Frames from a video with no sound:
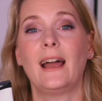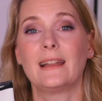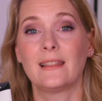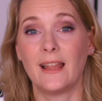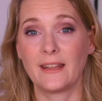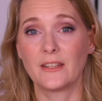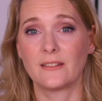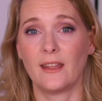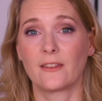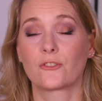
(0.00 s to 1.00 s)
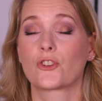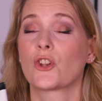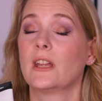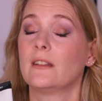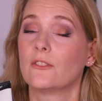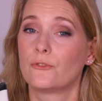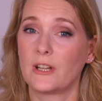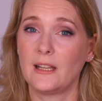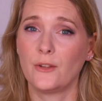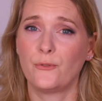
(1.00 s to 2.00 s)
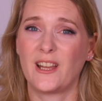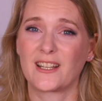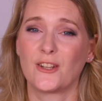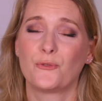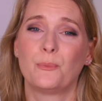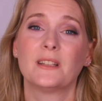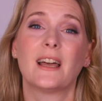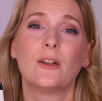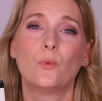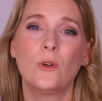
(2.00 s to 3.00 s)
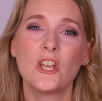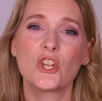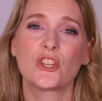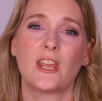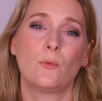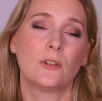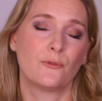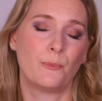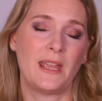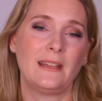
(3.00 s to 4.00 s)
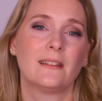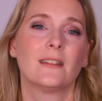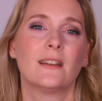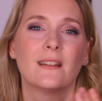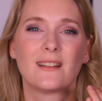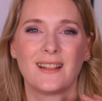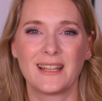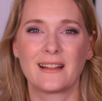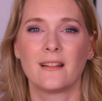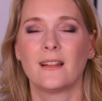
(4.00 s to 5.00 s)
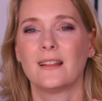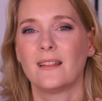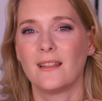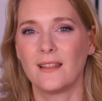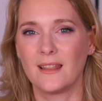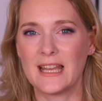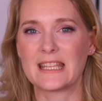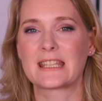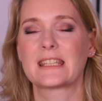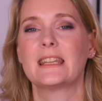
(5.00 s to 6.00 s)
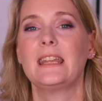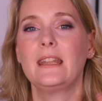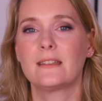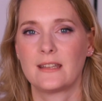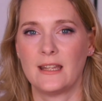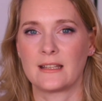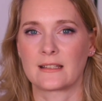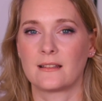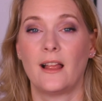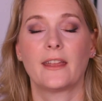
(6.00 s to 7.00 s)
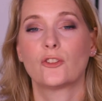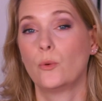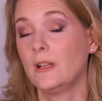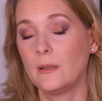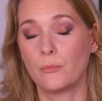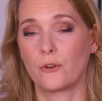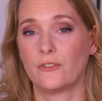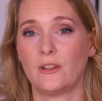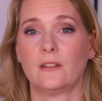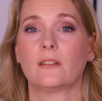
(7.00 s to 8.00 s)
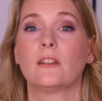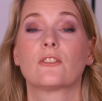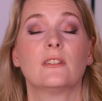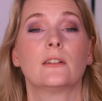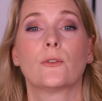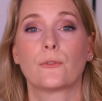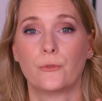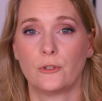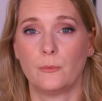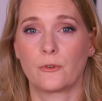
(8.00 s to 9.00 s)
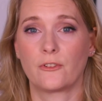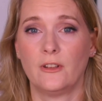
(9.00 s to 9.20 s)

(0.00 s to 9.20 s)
I like the texture, it is really effective, but I wish they would have made it a little less intense, like 20% instead of 30%.